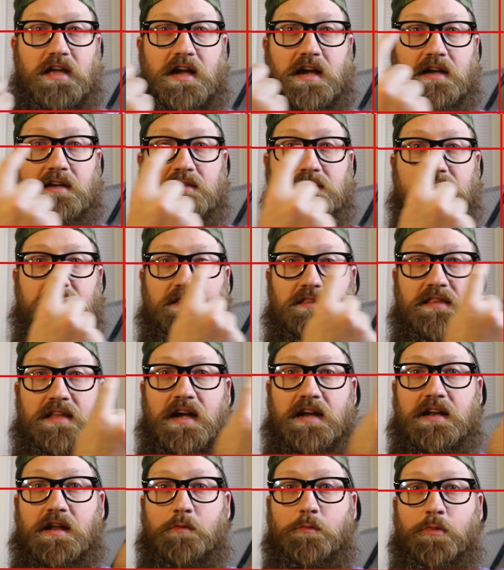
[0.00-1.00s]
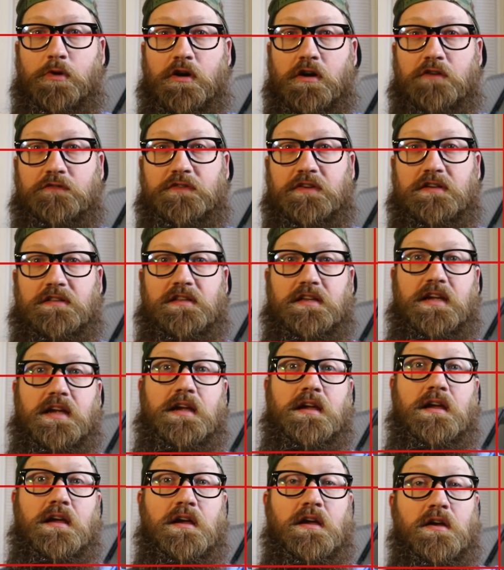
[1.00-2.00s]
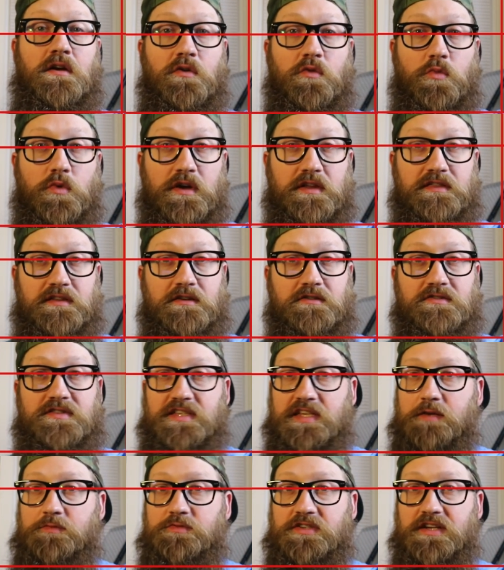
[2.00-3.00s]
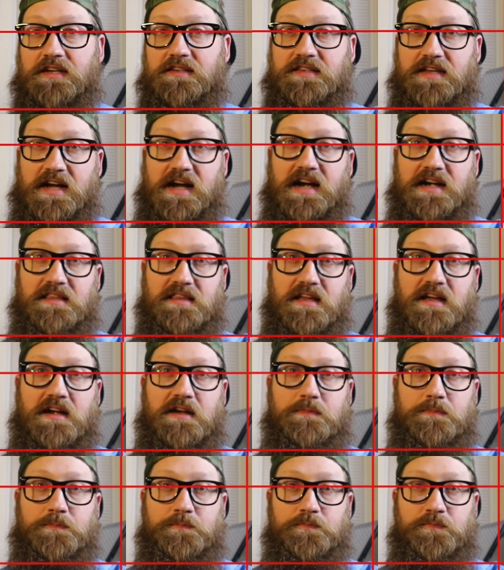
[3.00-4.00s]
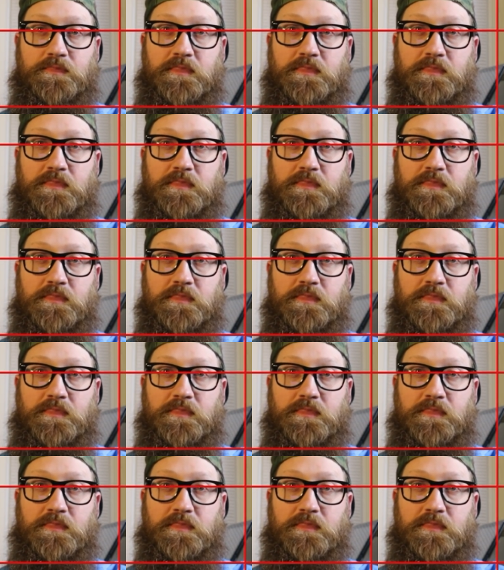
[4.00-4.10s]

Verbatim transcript: line to line up perfectly with your subject's eye line.